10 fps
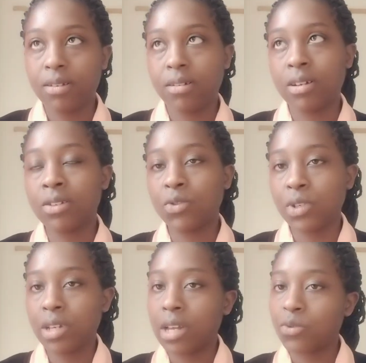As
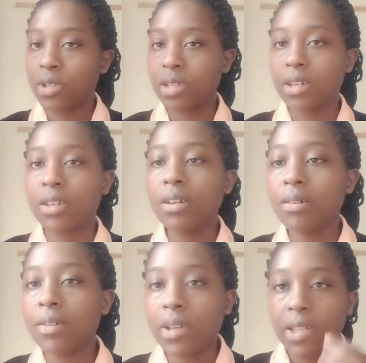we said,
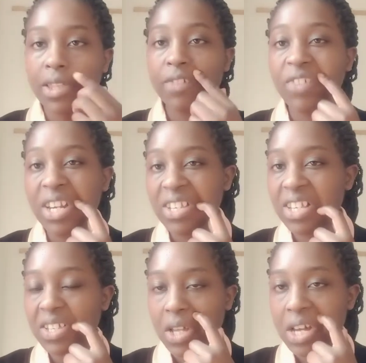the
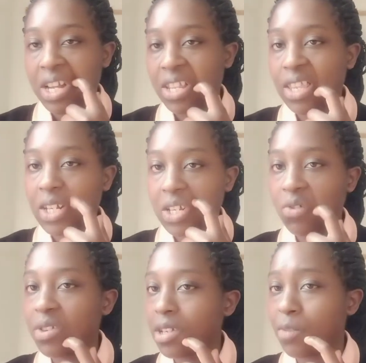viruses that
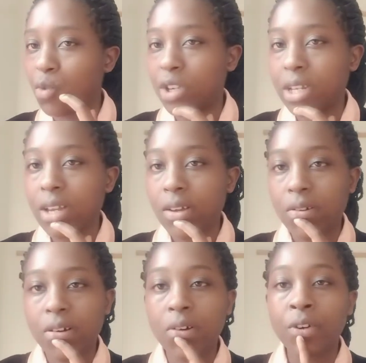cause pneumonia
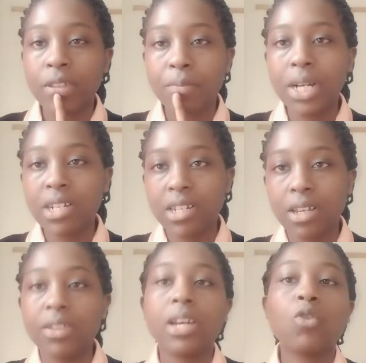or the bacteria,
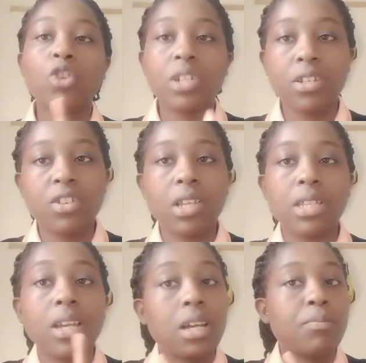they are contagious.
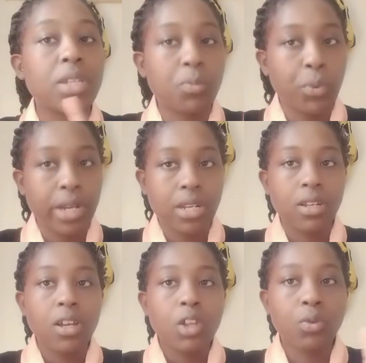They can be spread
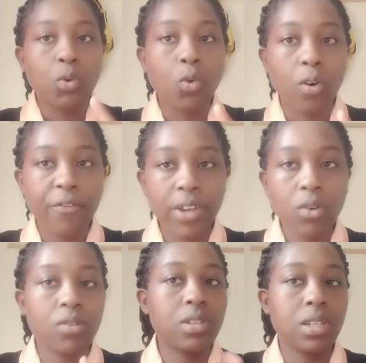through coughing
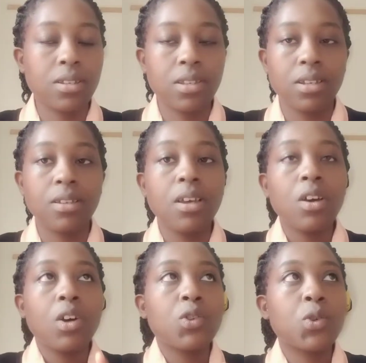or sneezing.
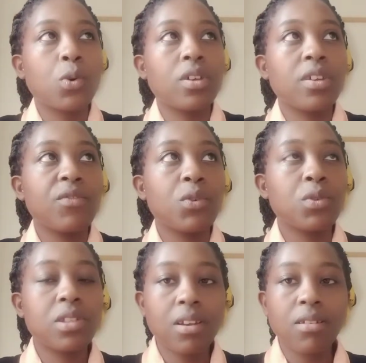So if you
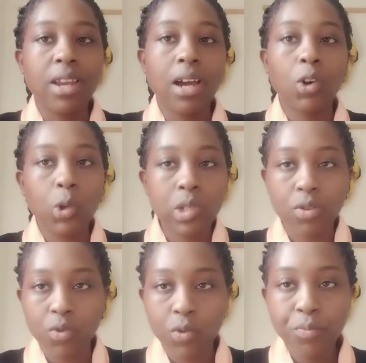stay in a
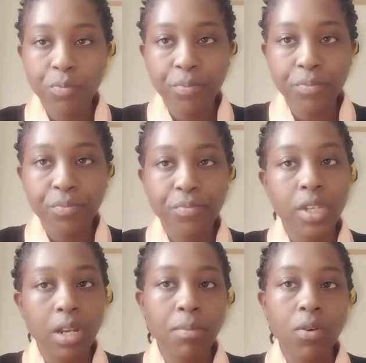closed room,
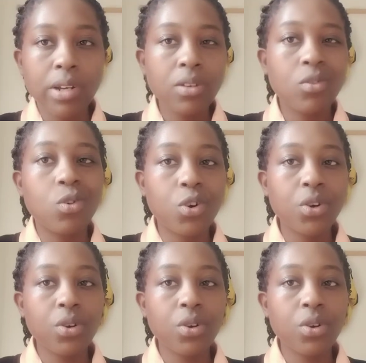number one, or